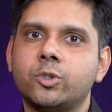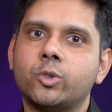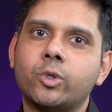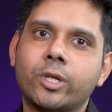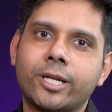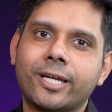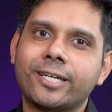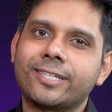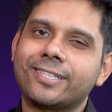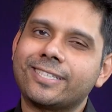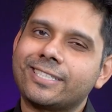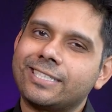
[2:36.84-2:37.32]
you will
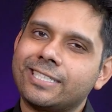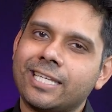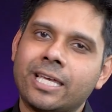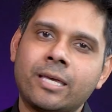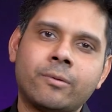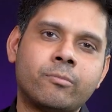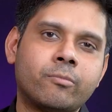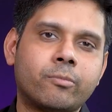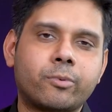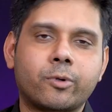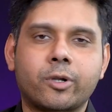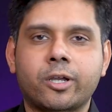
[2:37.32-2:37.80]
get the
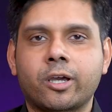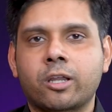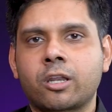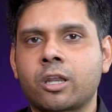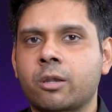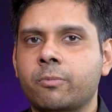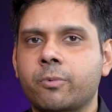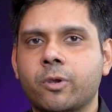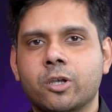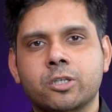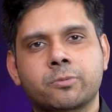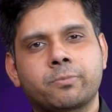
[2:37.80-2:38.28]
same
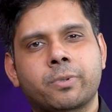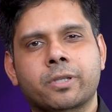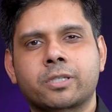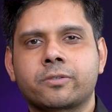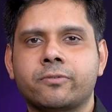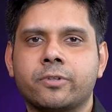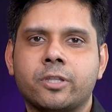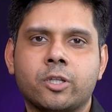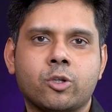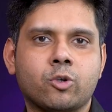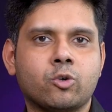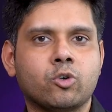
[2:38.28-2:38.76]
career prospects
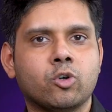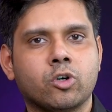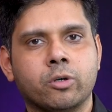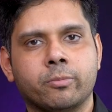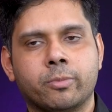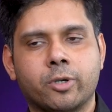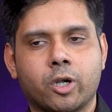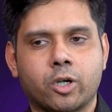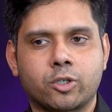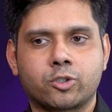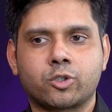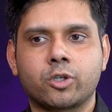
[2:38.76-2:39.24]
whether you go
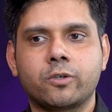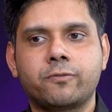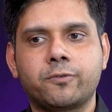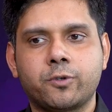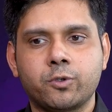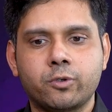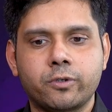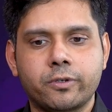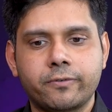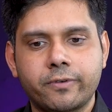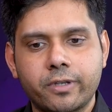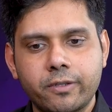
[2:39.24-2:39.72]
abroad so if
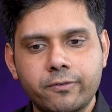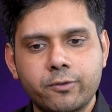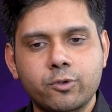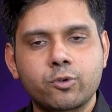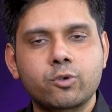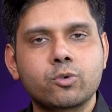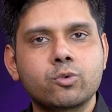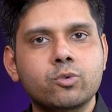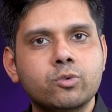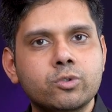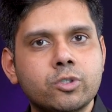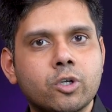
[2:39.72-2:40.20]
you even if you
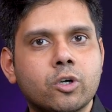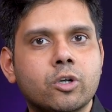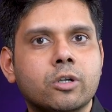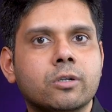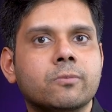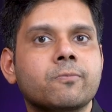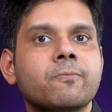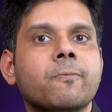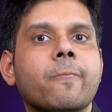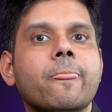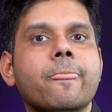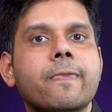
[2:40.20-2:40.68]
do your
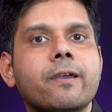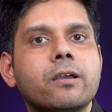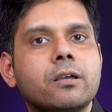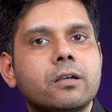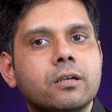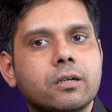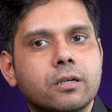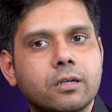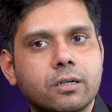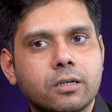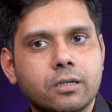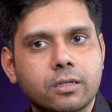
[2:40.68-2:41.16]

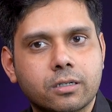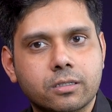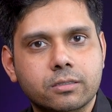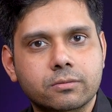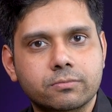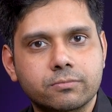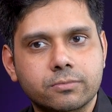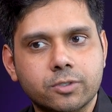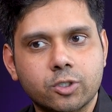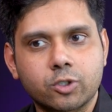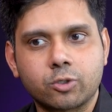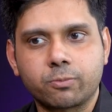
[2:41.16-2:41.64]
uh,
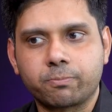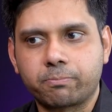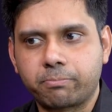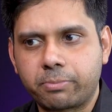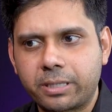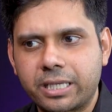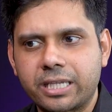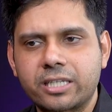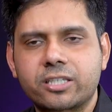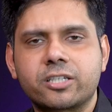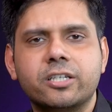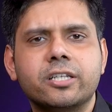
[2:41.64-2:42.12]
you know
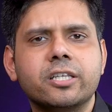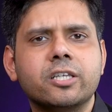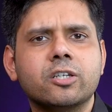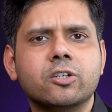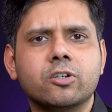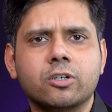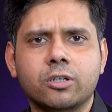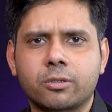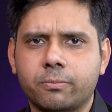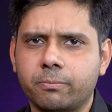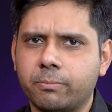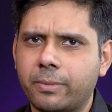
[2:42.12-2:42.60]
phd
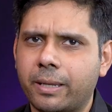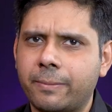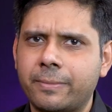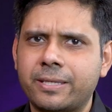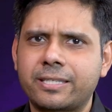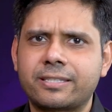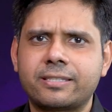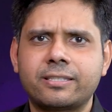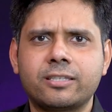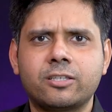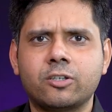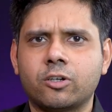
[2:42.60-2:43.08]
or
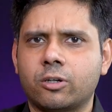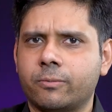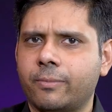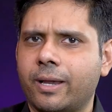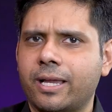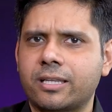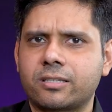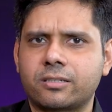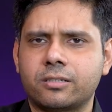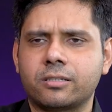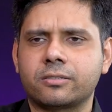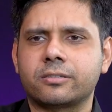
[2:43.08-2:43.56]
msc or
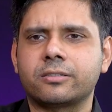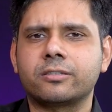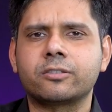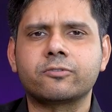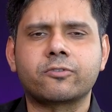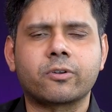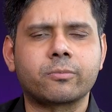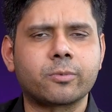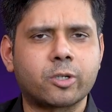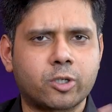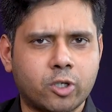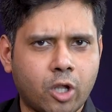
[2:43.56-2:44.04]
bachelor's in,
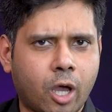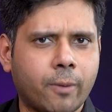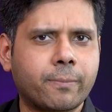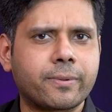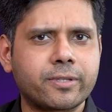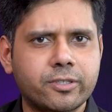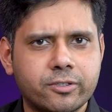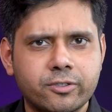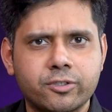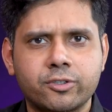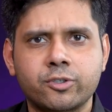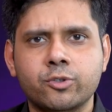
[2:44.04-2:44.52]
from the top
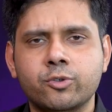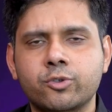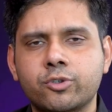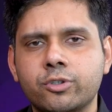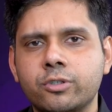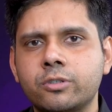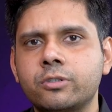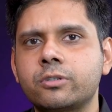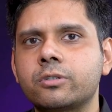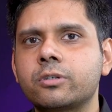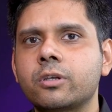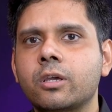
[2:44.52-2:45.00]

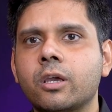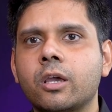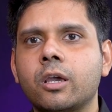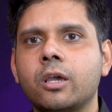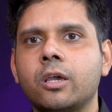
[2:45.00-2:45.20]
institutions